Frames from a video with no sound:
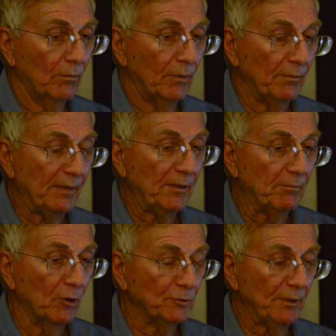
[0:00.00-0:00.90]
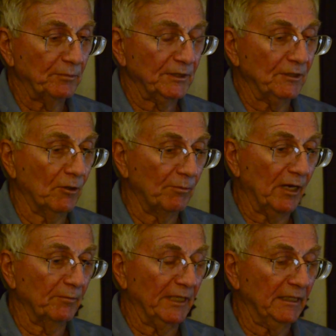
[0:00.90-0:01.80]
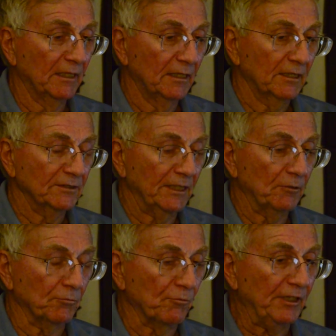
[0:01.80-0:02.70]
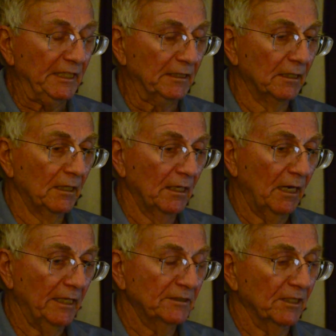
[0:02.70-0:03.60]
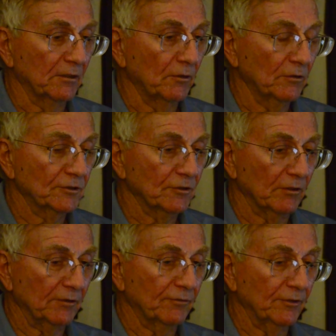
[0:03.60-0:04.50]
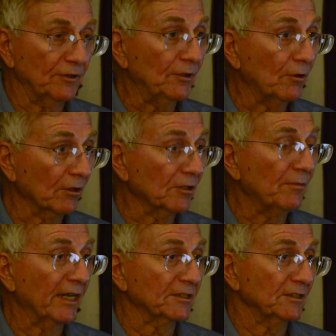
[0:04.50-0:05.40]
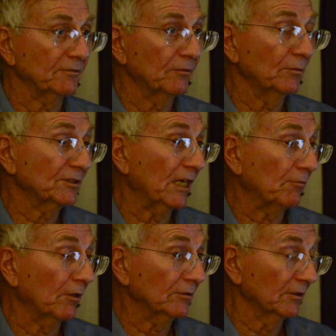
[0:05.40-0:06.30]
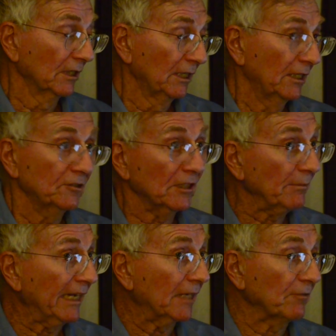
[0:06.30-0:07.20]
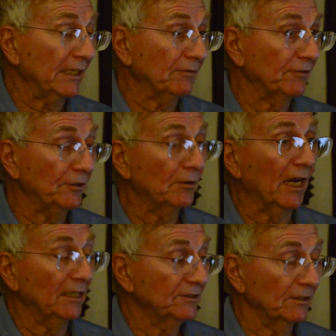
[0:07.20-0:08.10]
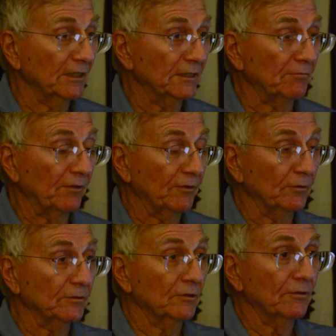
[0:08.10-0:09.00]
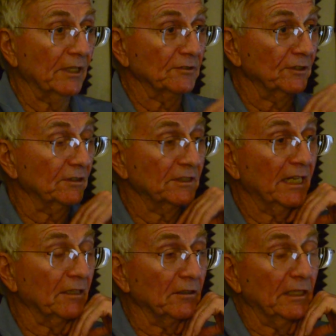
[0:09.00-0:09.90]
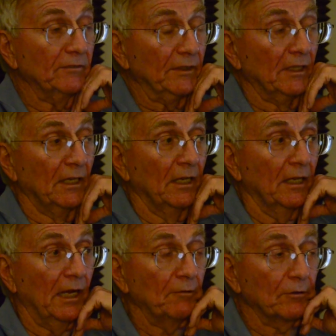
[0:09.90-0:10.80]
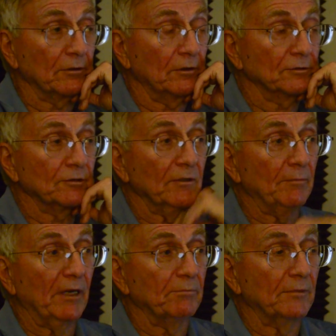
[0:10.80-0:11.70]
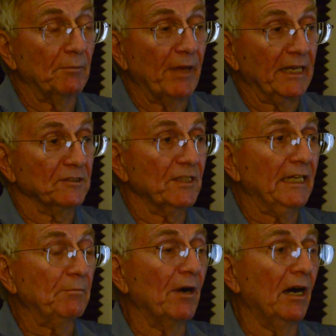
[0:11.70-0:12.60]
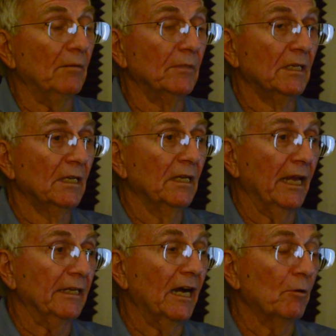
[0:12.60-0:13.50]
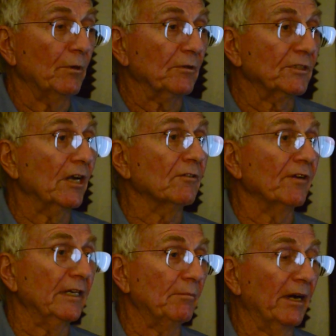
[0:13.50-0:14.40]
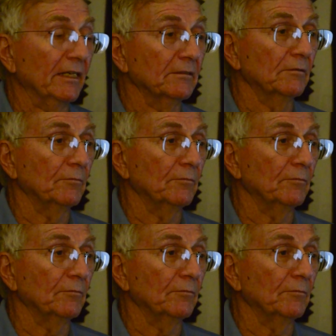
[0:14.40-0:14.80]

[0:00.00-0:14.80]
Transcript: maybe most people didn't know about me because they don't read. I had done a long story for the New Yorker magazine, for which I wrote until I began writing for you guys, the London Review, in 2010 and 11. I wrote a long story about the Pakistani bomb and how we were terrified about it.